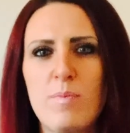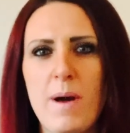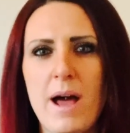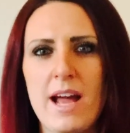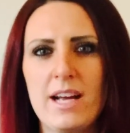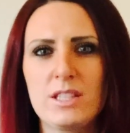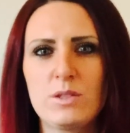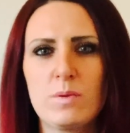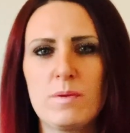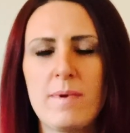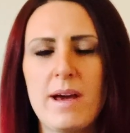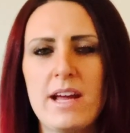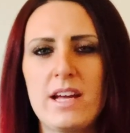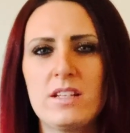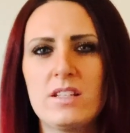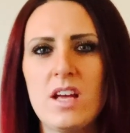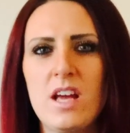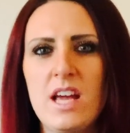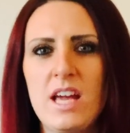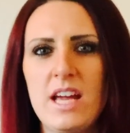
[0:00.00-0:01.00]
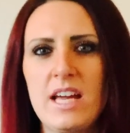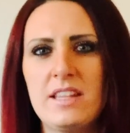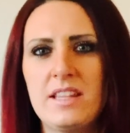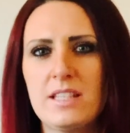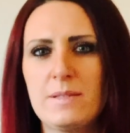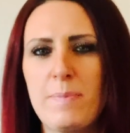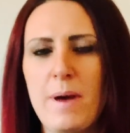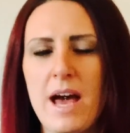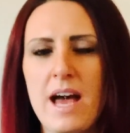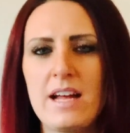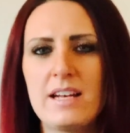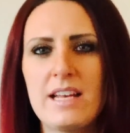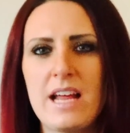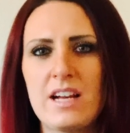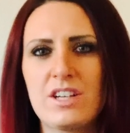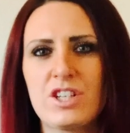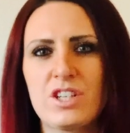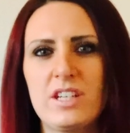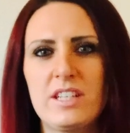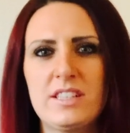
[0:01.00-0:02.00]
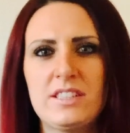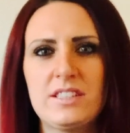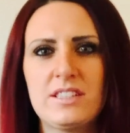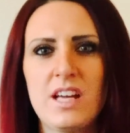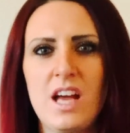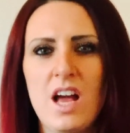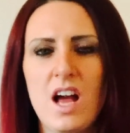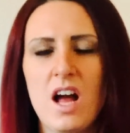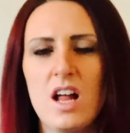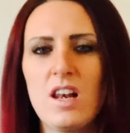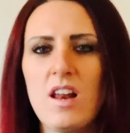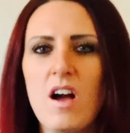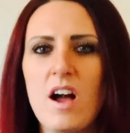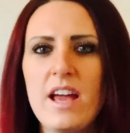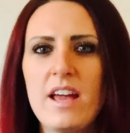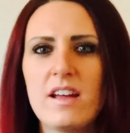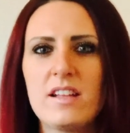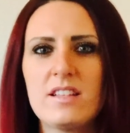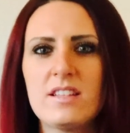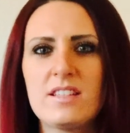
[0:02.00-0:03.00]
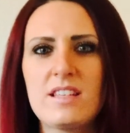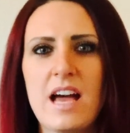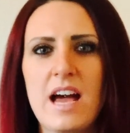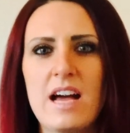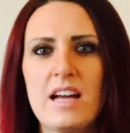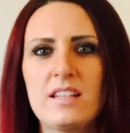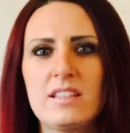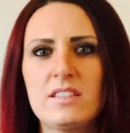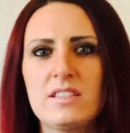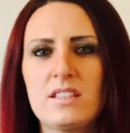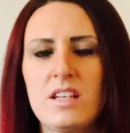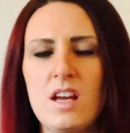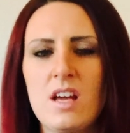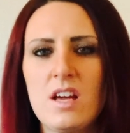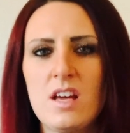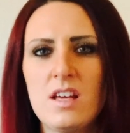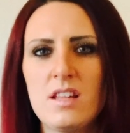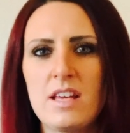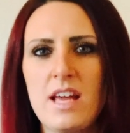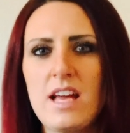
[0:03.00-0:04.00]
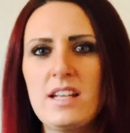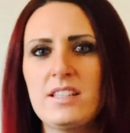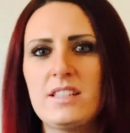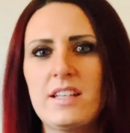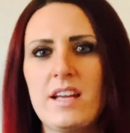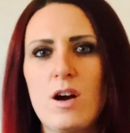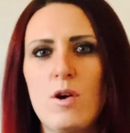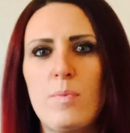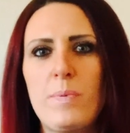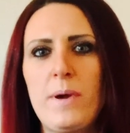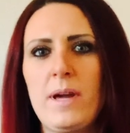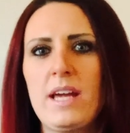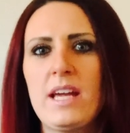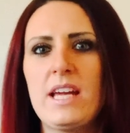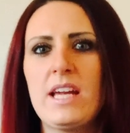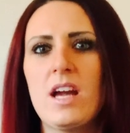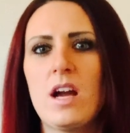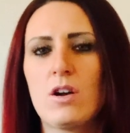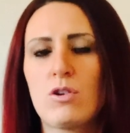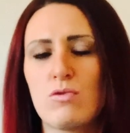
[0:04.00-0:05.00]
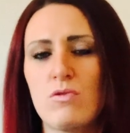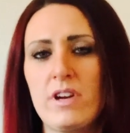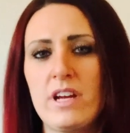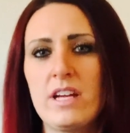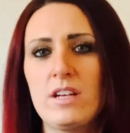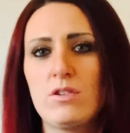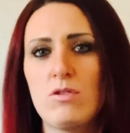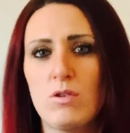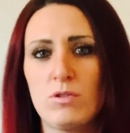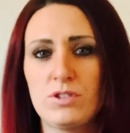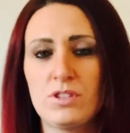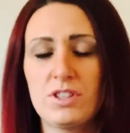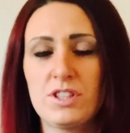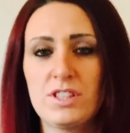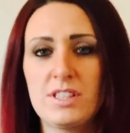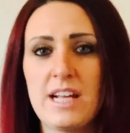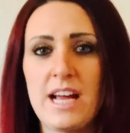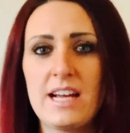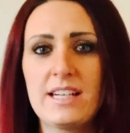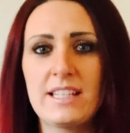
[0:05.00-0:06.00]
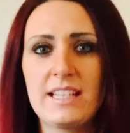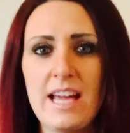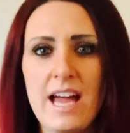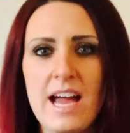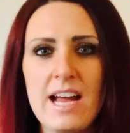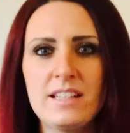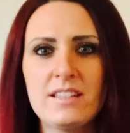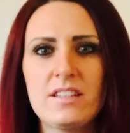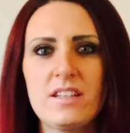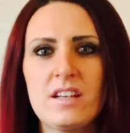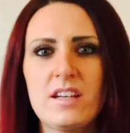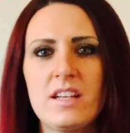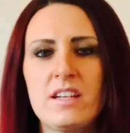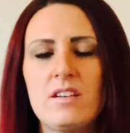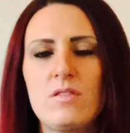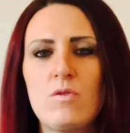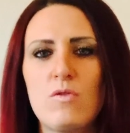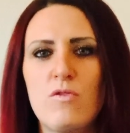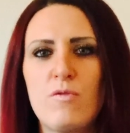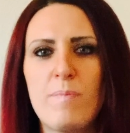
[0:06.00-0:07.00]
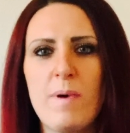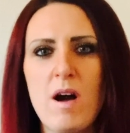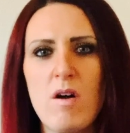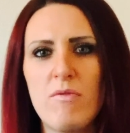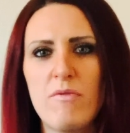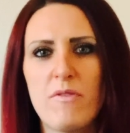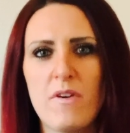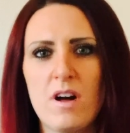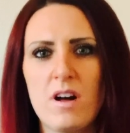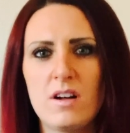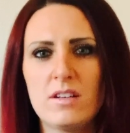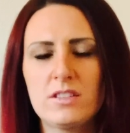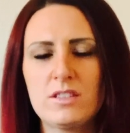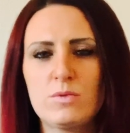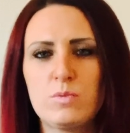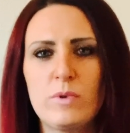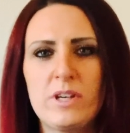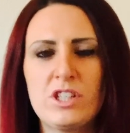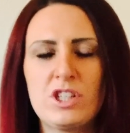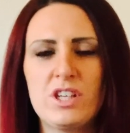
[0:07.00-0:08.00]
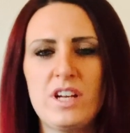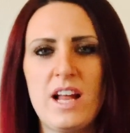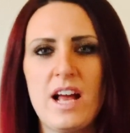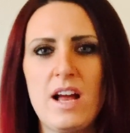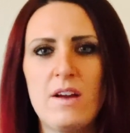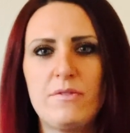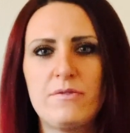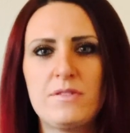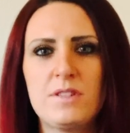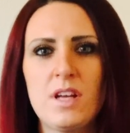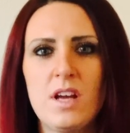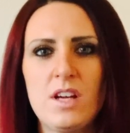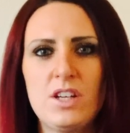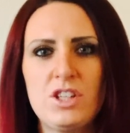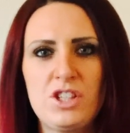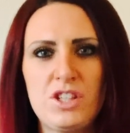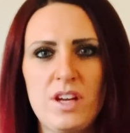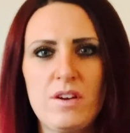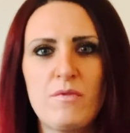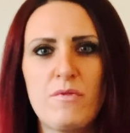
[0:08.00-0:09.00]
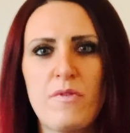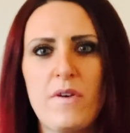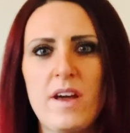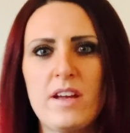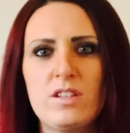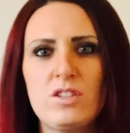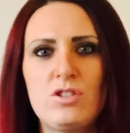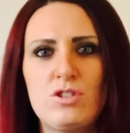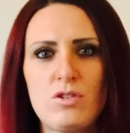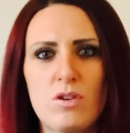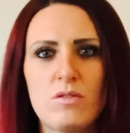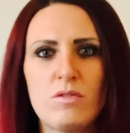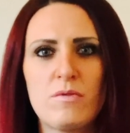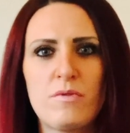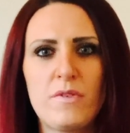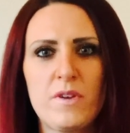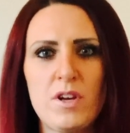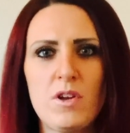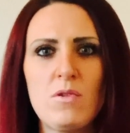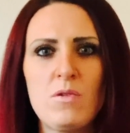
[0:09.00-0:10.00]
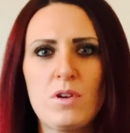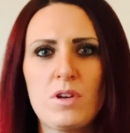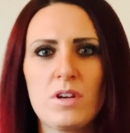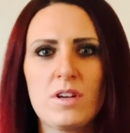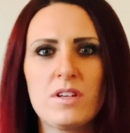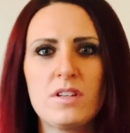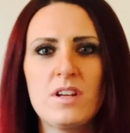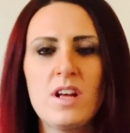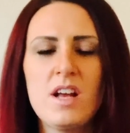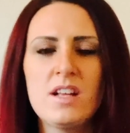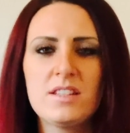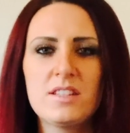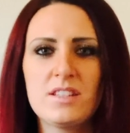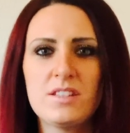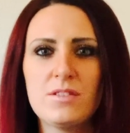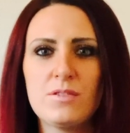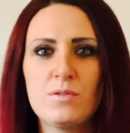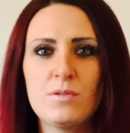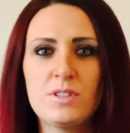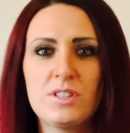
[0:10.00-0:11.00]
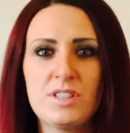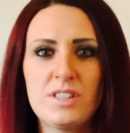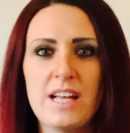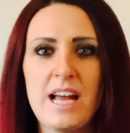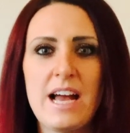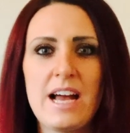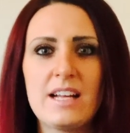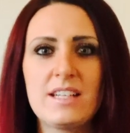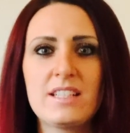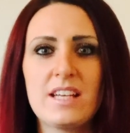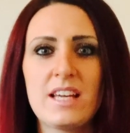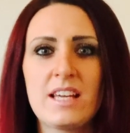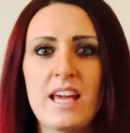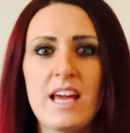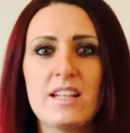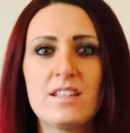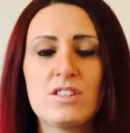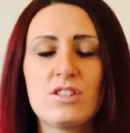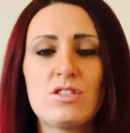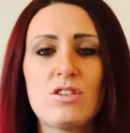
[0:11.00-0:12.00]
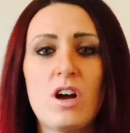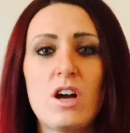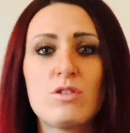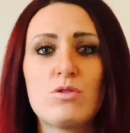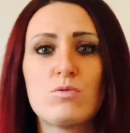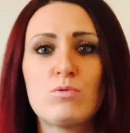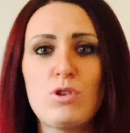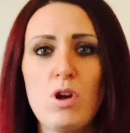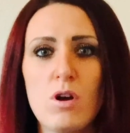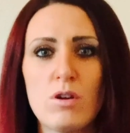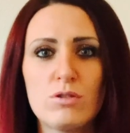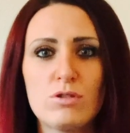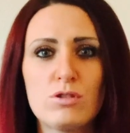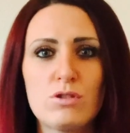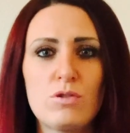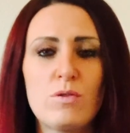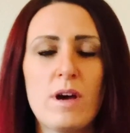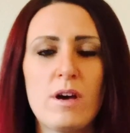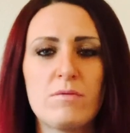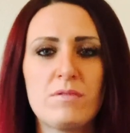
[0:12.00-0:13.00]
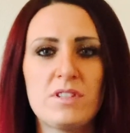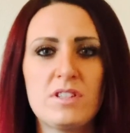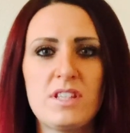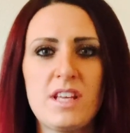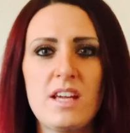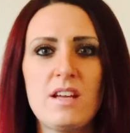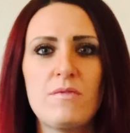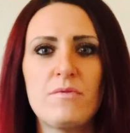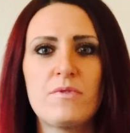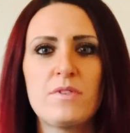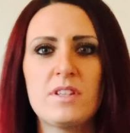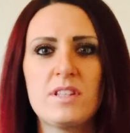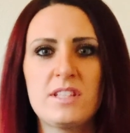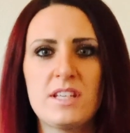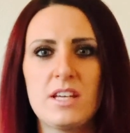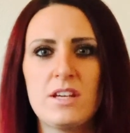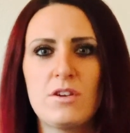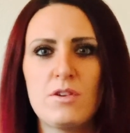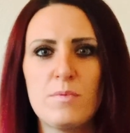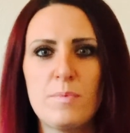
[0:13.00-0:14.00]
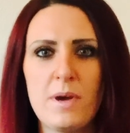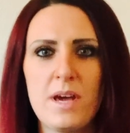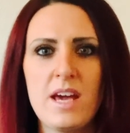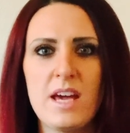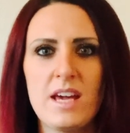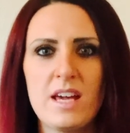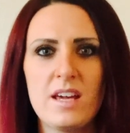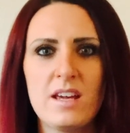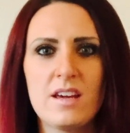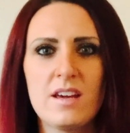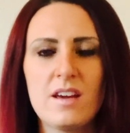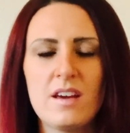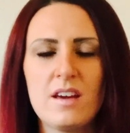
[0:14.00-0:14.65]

pacts were made in this pan-nationalist alliance, and the SDLP agreed not to stand a candidate in North Belfast, which left Sinn Féin's John Finucane to stand against Nigel Dodds, who held the seat for the DUP.